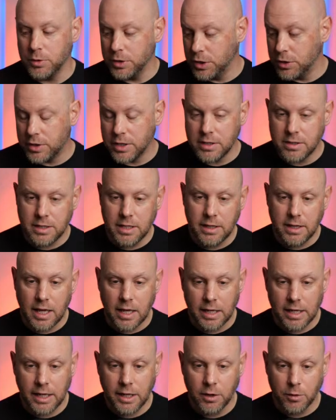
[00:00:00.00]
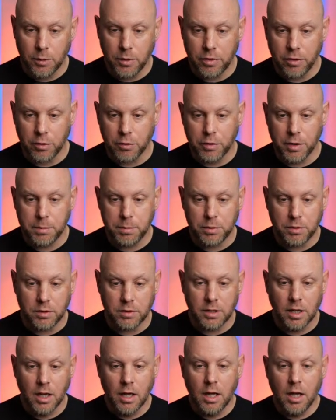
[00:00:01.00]
and you can see that here with the
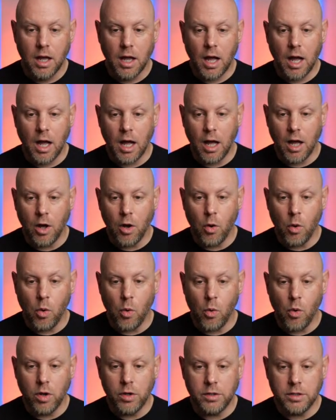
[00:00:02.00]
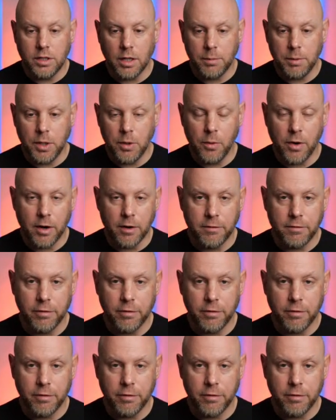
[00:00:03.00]
crippled J.R.R.